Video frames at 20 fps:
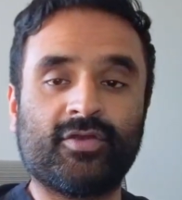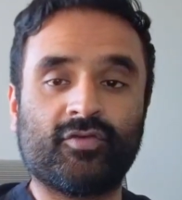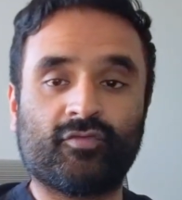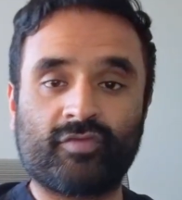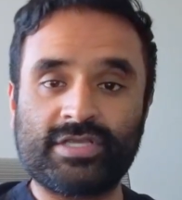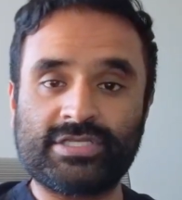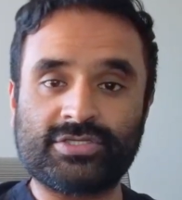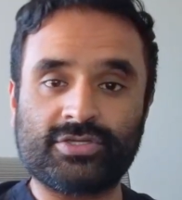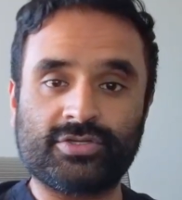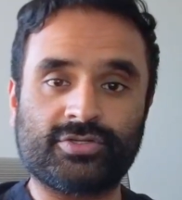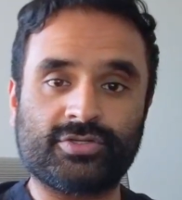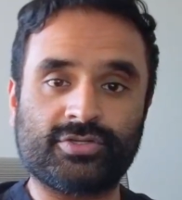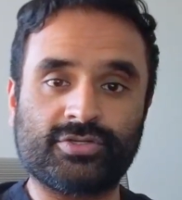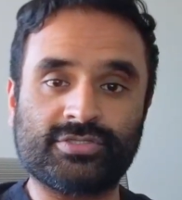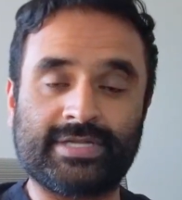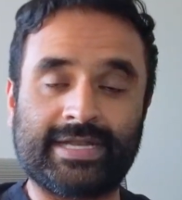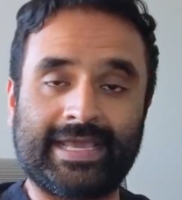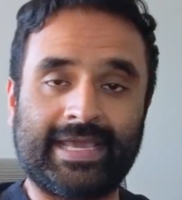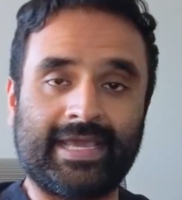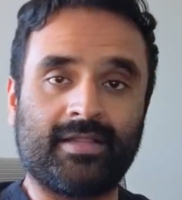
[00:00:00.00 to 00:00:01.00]
researchers
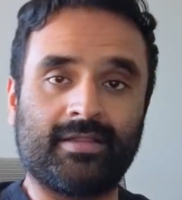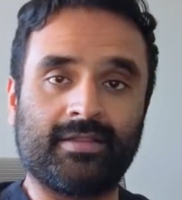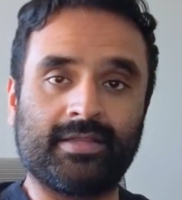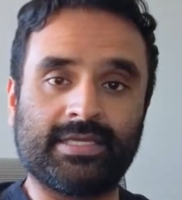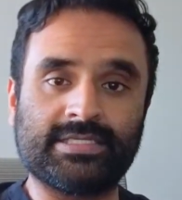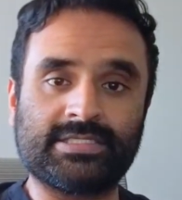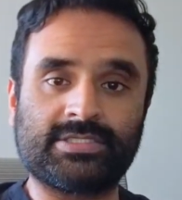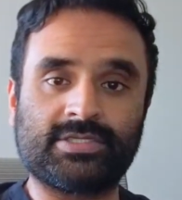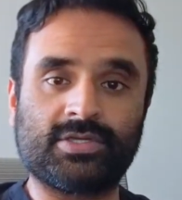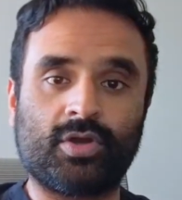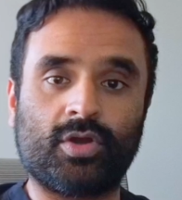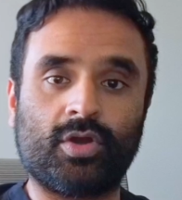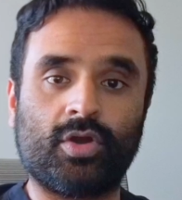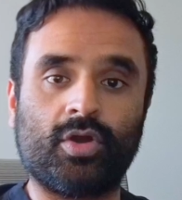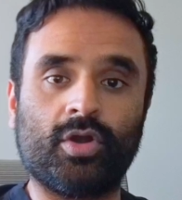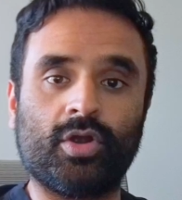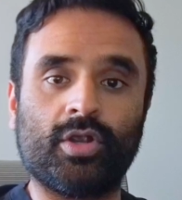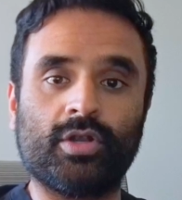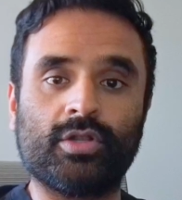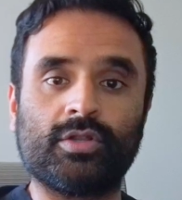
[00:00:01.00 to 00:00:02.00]
and analysts
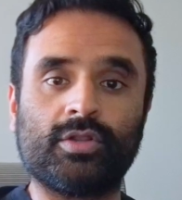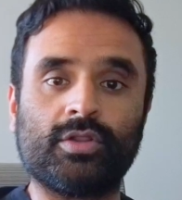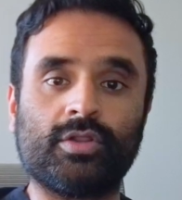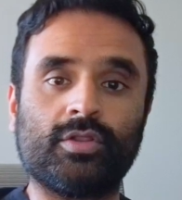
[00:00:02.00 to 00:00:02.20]
are